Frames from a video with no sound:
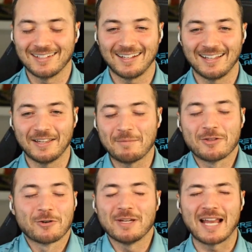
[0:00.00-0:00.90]
I I
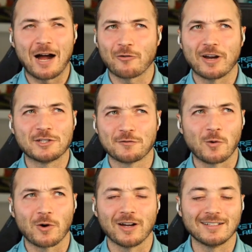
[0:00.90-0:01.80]
mean, there'd be an outrage
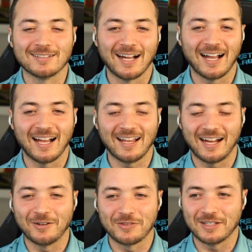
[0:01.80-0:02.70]
for it. I,
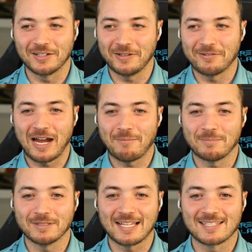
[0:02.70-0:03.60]
I I don't think it'll ever
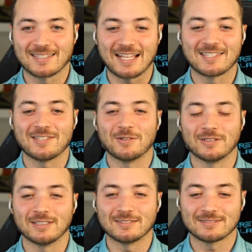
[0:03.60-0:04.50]
happen. But that's that's the
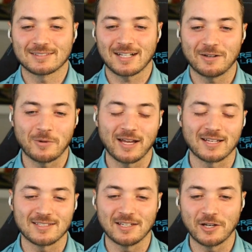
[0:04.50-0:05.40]
only kind of way
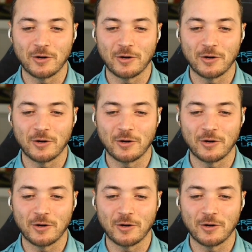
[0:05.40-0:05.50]
I see it